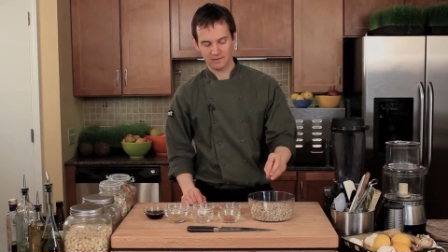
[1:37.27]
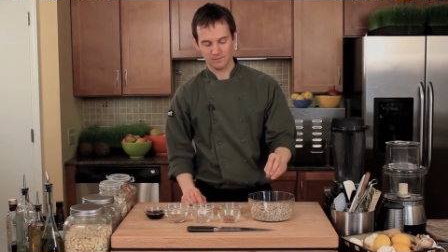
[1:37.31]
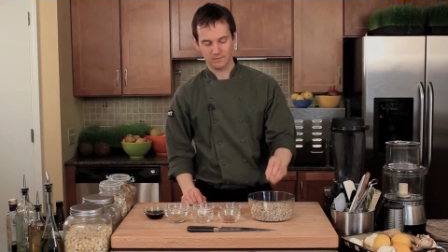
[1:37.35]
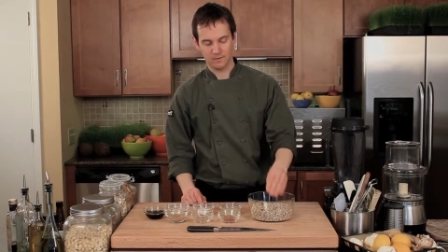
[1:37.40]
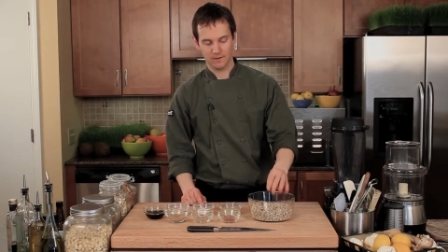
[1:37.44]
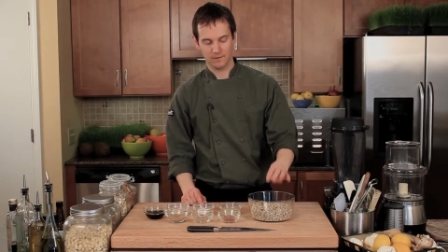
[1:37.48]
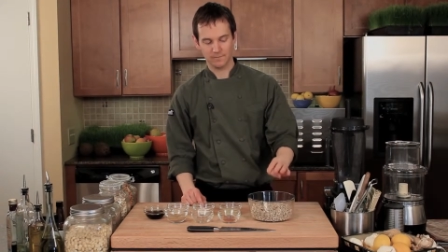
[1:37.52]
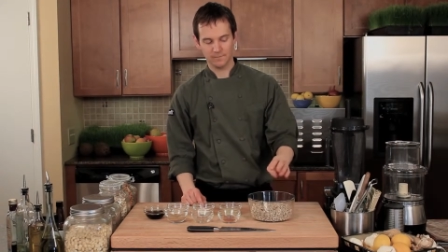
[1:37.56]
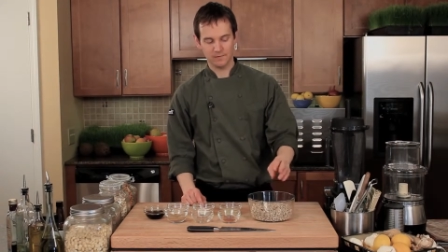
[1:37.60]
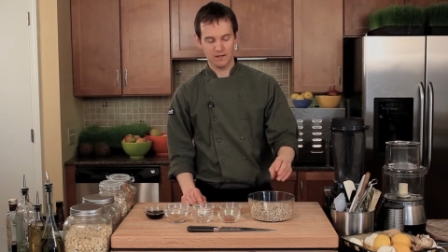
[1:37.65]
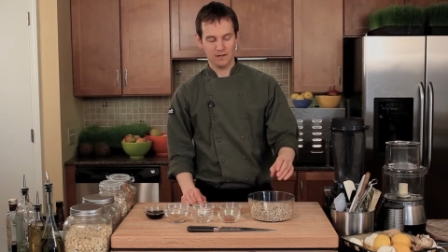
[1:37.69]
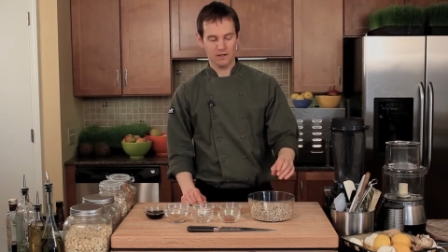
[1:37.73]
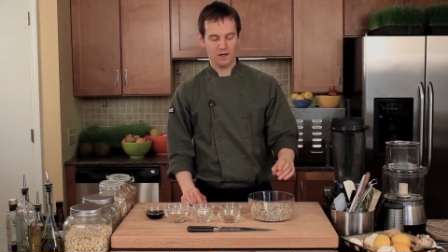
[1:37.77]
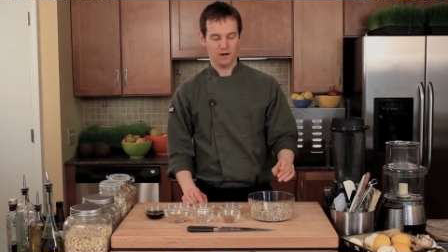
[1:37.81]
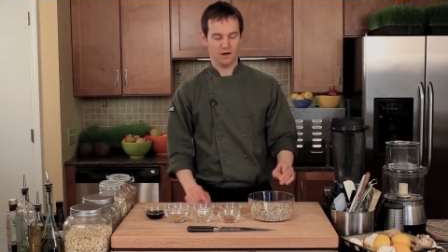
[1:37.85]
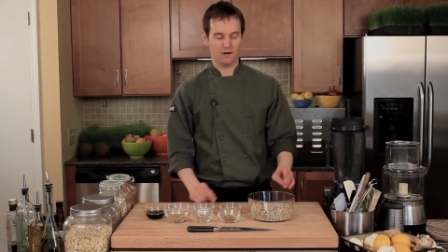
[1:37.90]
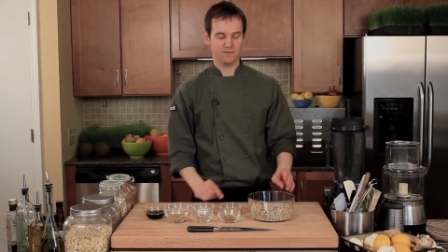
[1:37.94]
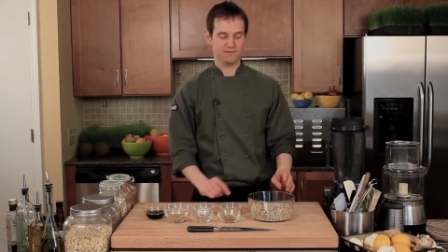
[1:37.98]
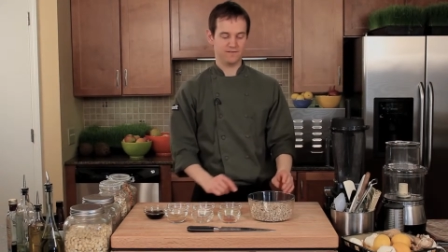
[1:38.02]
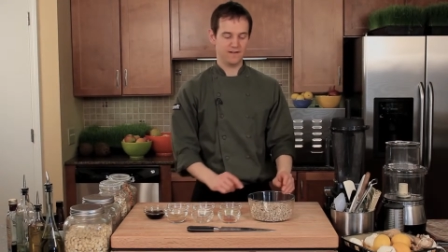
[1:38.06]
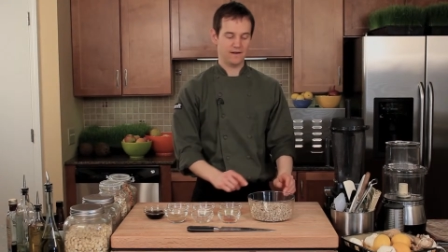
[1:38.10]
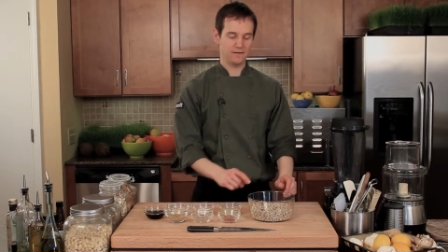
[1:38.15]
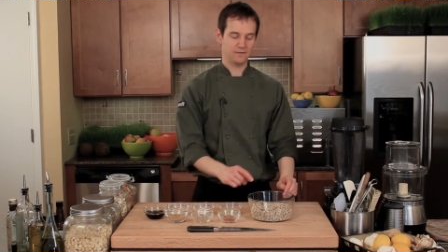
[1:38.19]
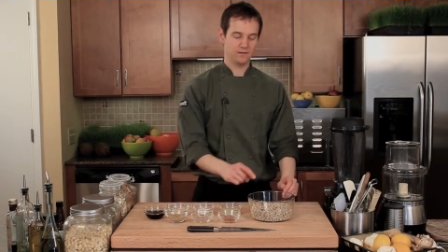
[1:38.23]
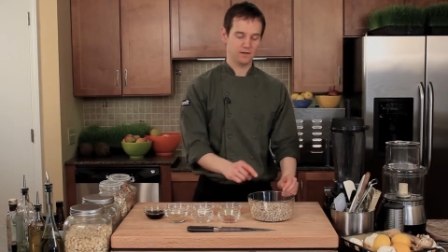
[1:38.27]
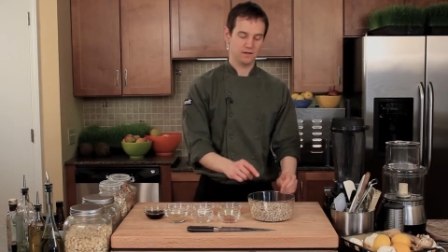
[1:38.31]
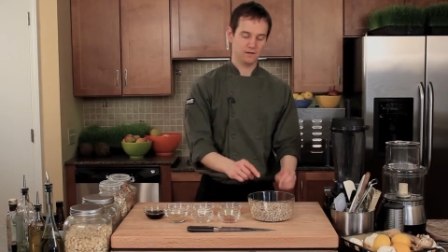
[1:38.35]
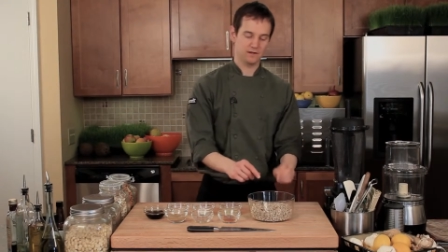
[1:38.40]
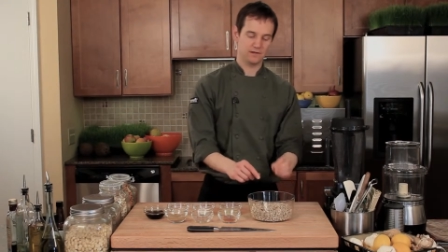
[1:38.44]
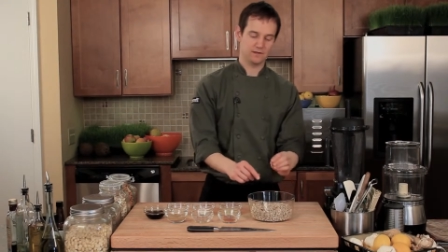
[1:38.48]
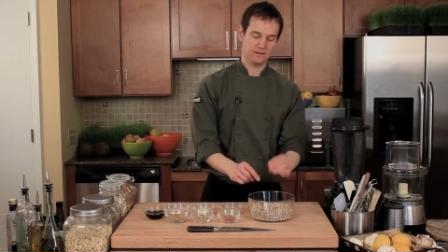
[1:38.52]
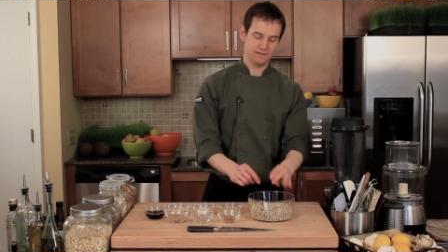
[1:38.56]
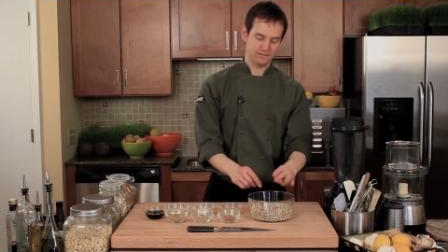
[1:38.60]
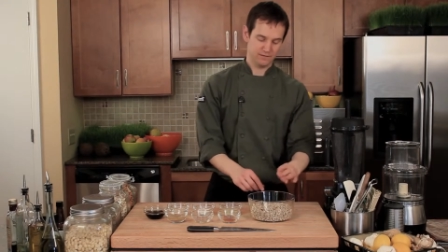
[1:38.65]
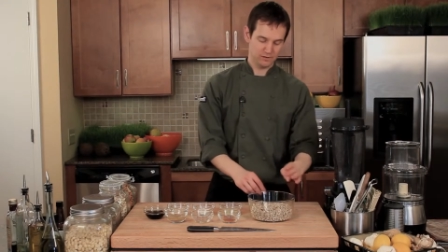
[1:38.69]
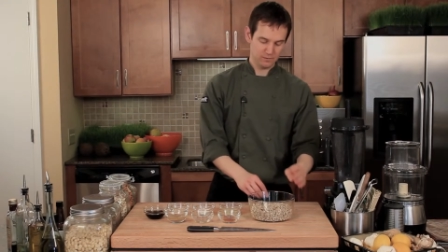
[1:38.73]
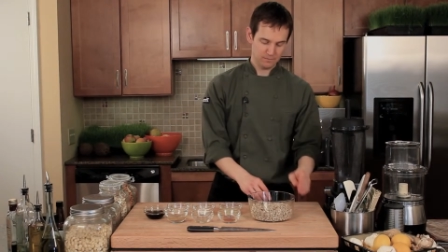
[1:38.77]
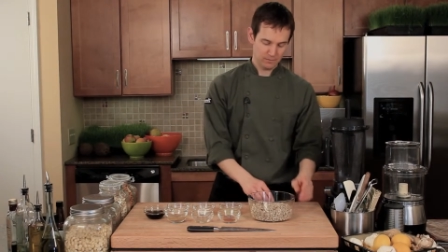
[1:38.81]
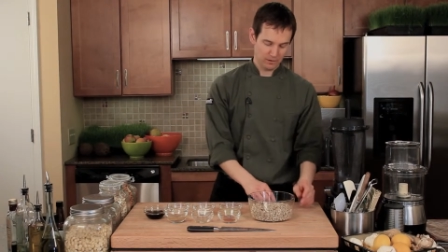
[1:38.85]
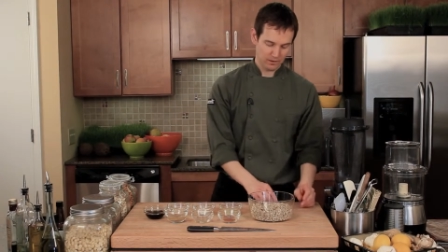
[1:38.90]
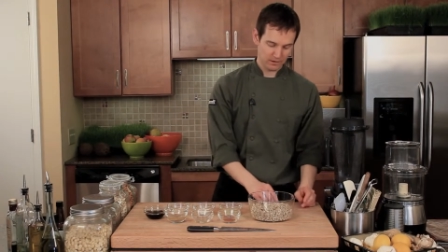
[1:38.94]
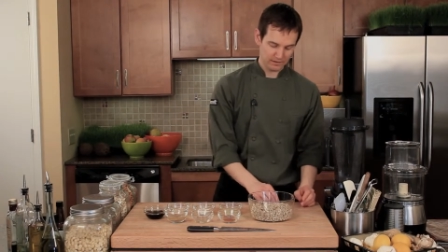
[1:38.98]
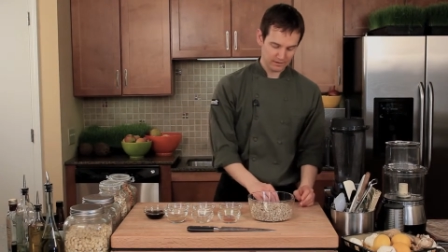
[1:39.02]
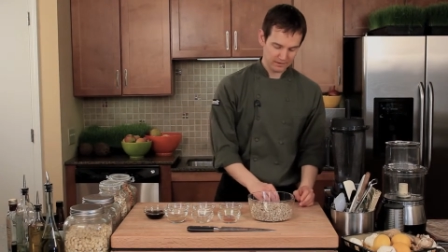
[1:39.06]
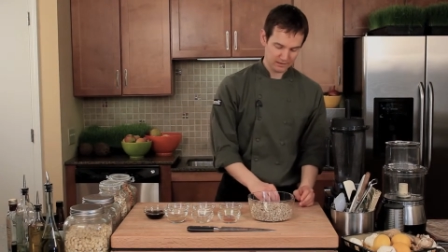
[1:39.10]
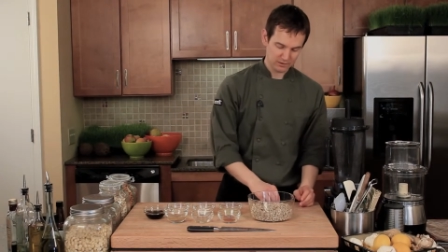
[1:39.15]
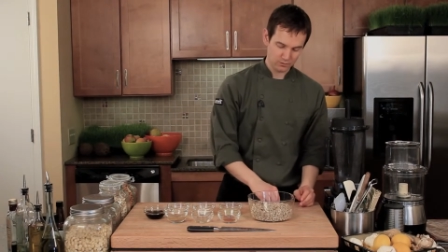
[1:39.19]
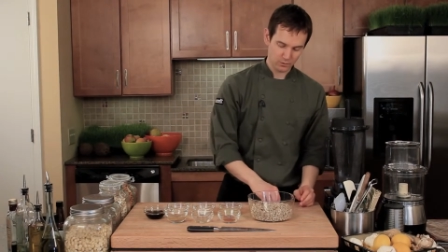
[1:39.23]
But I found that if you buy
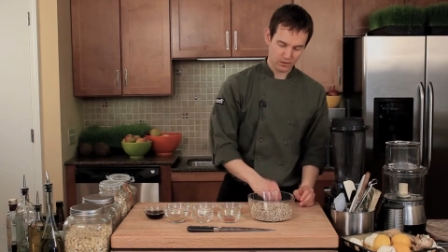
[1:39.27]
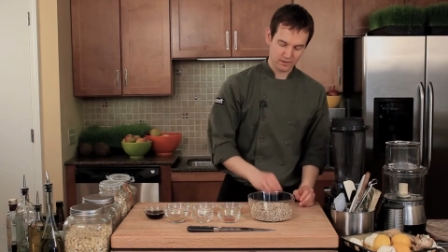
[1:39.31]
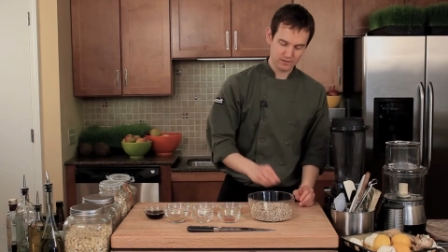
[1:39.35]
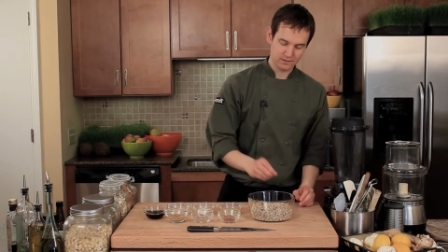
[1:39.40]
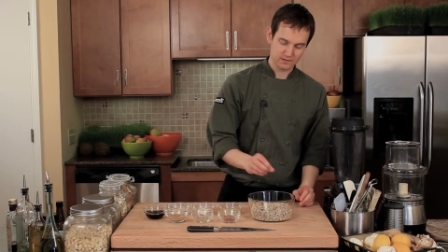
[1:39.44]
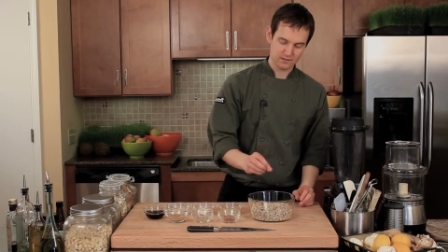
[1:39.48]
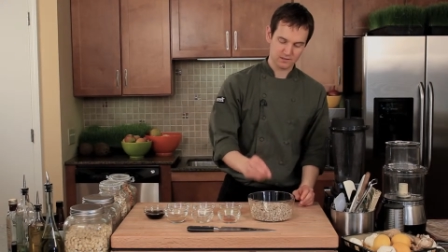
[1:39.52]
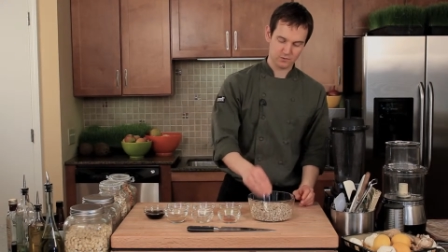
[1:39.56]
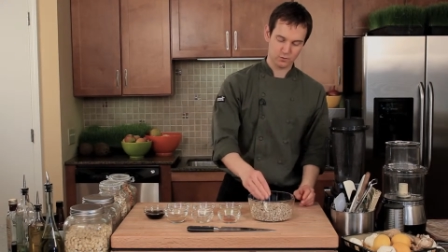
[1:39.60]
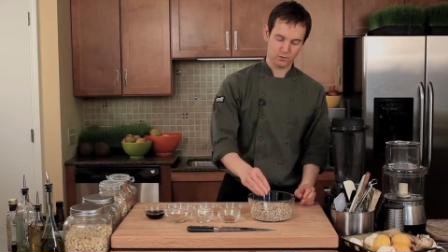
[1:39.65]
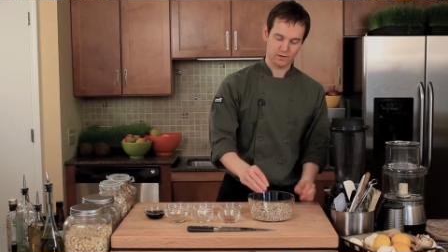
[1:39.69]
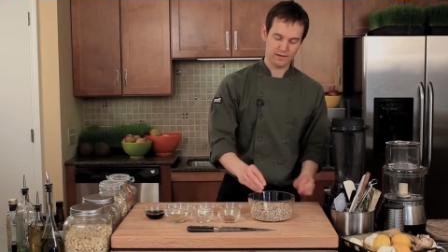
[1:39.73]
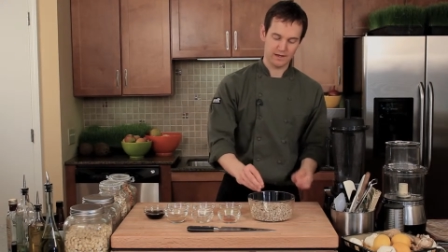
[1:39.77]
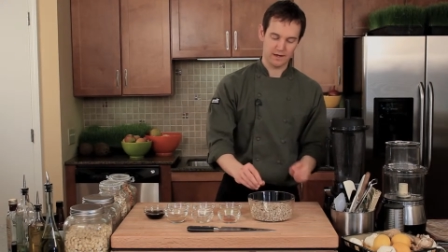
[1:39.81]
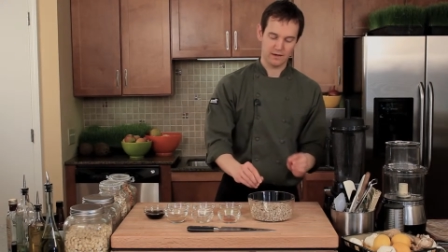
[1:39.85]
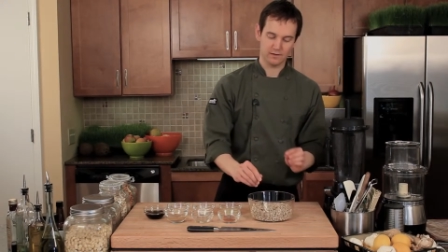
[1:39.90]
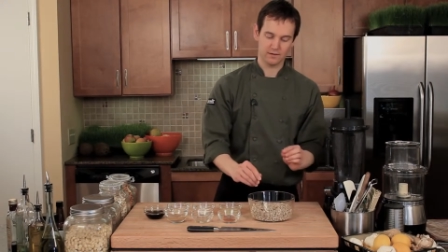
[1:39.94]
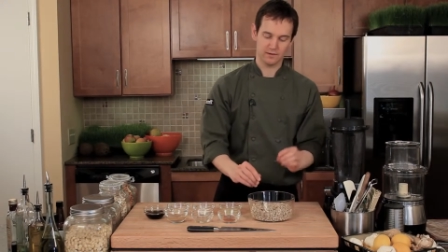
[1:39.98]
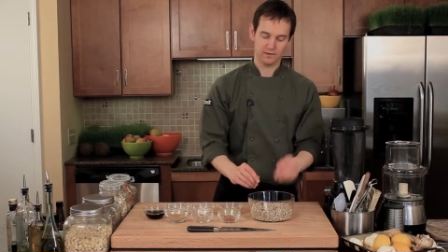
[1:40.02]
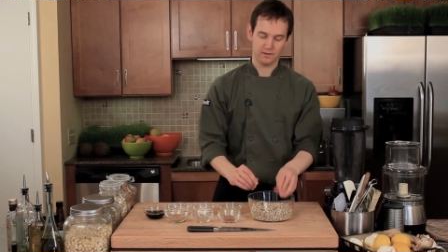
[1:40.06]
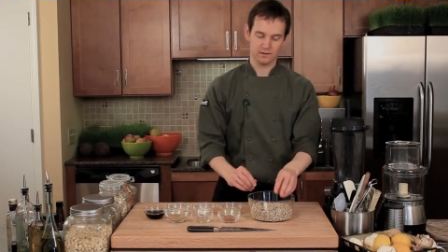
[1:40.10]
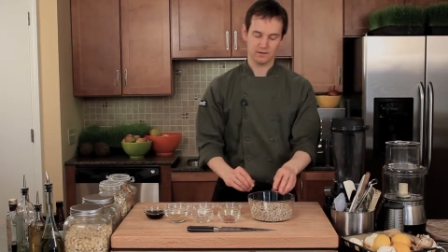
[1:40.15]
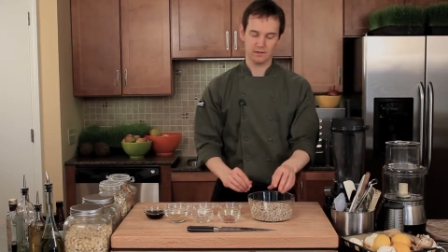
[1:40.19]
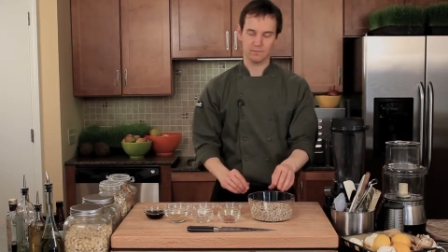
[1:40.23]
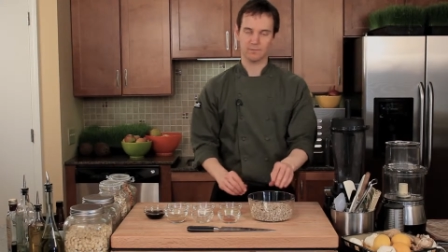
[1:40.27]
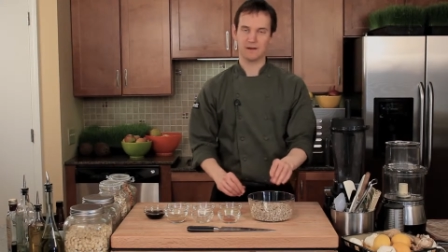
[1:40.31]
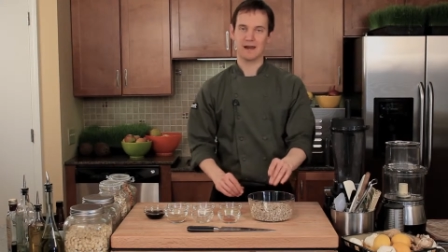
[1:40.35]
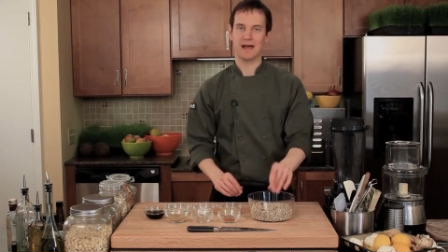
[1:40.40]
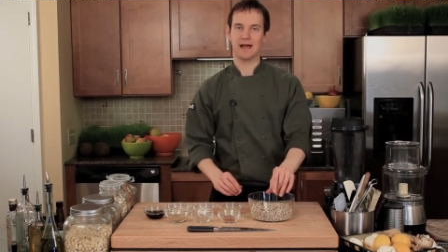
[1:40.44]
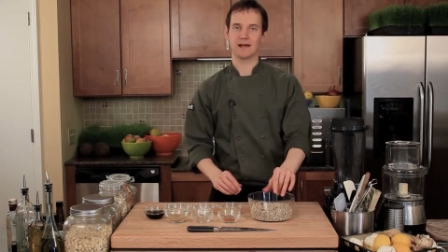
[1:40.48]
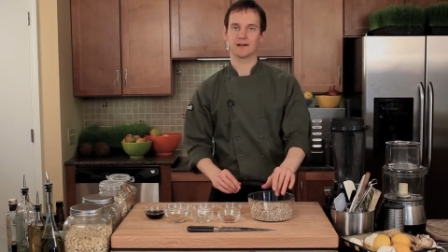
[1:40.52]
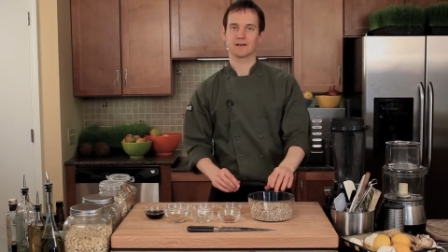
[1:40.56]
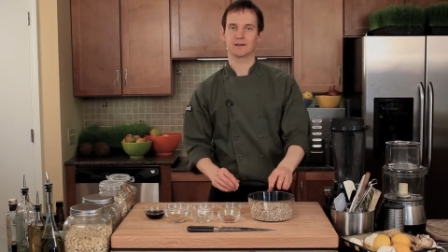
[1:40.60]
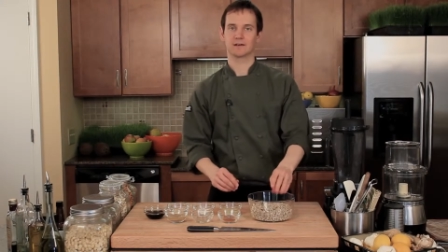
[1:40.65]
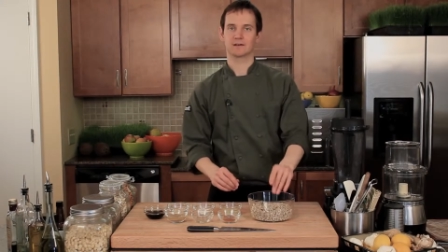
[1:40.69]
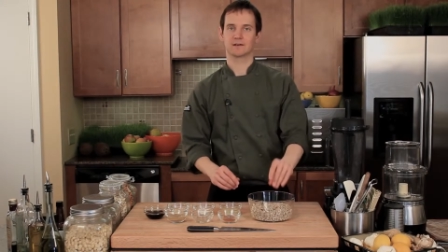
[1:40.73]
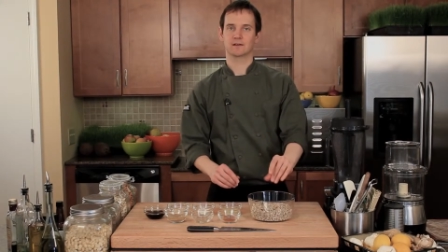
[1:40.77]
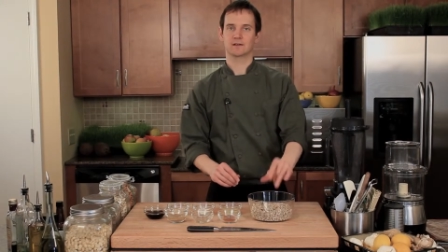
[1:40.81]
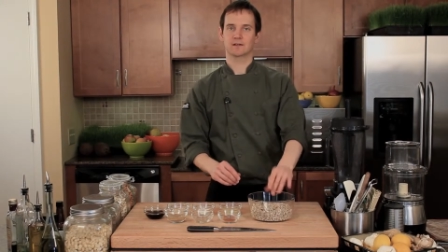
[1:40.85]
these ones without the black